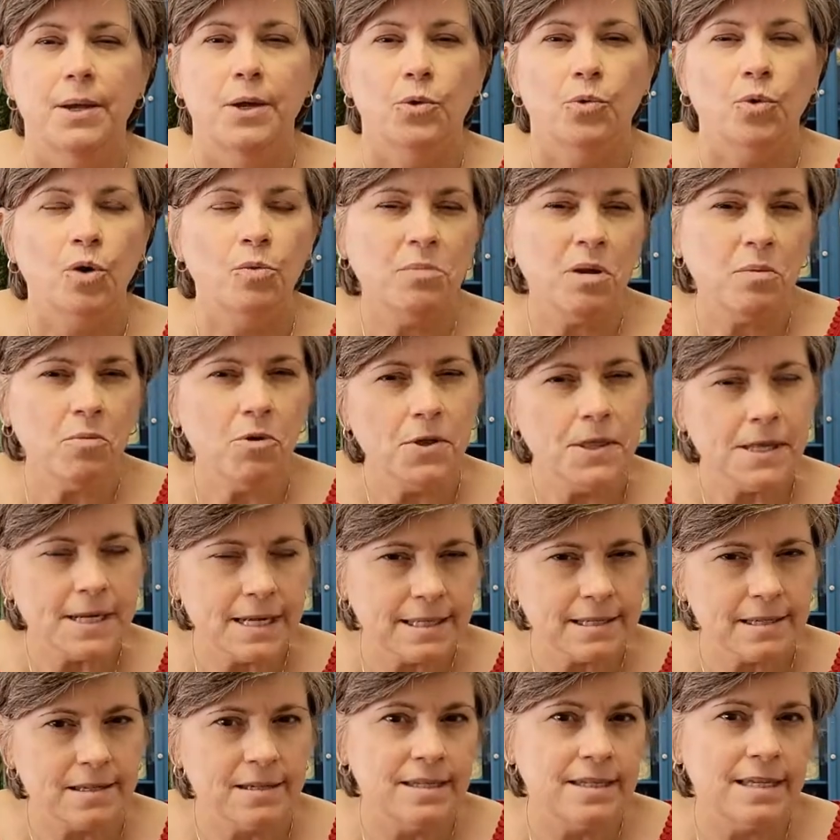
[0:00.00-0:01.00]
Remember that
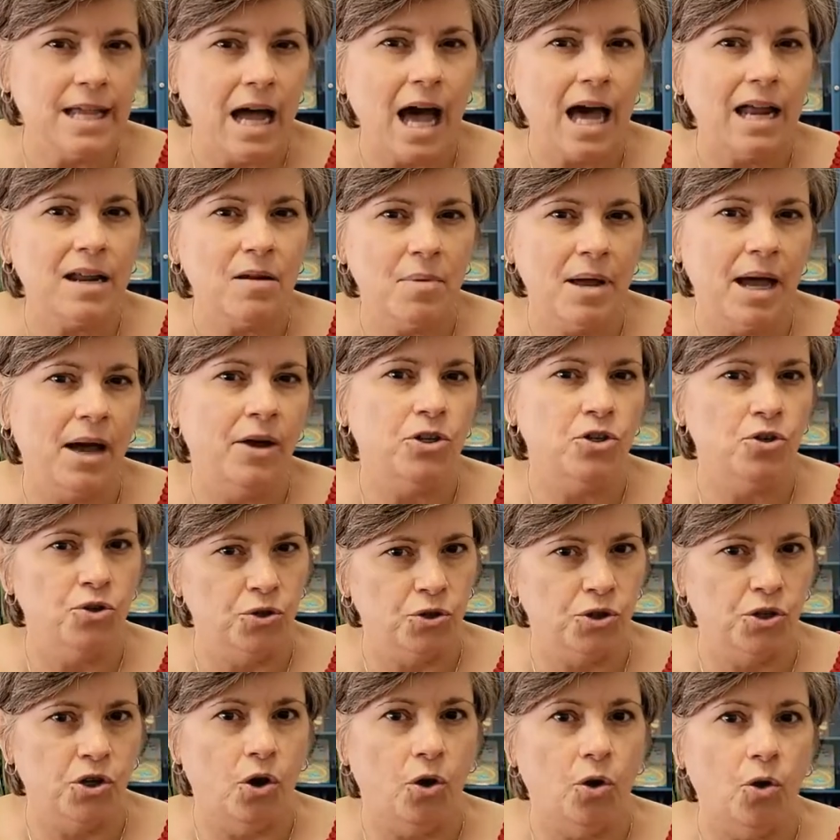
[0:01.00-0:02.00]
it's not about
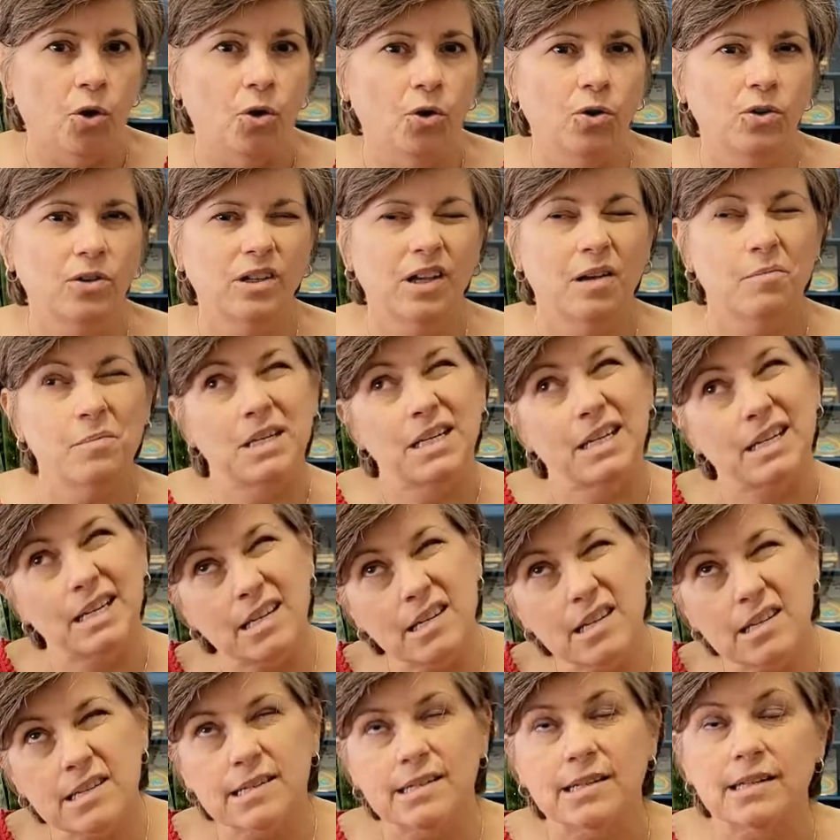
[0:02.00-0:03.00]
your goal. I mean, it
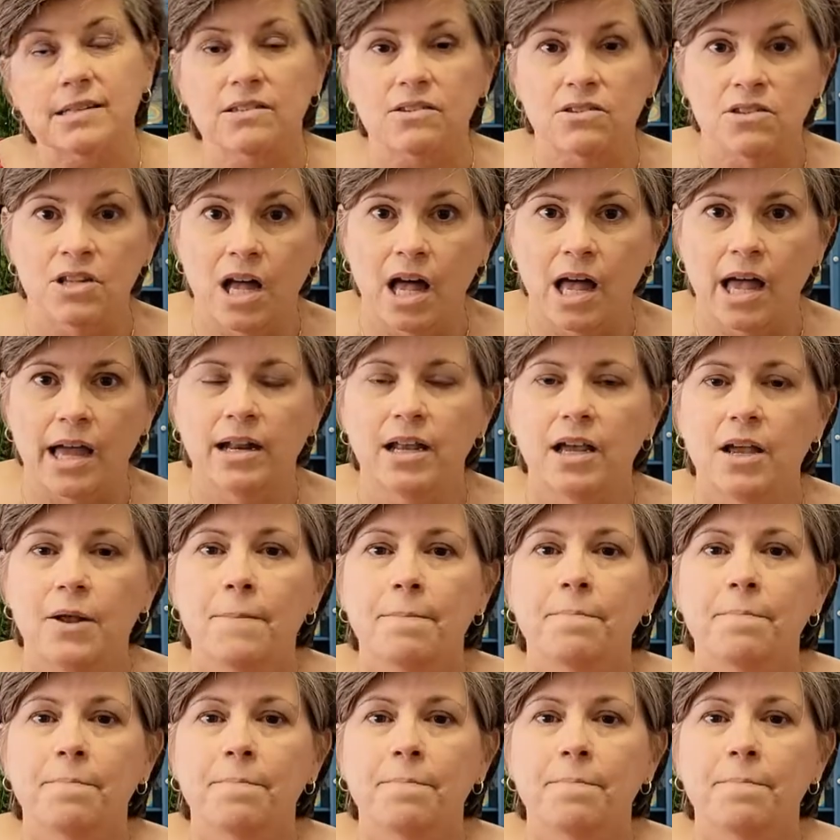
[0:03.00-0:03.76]
is and it's not.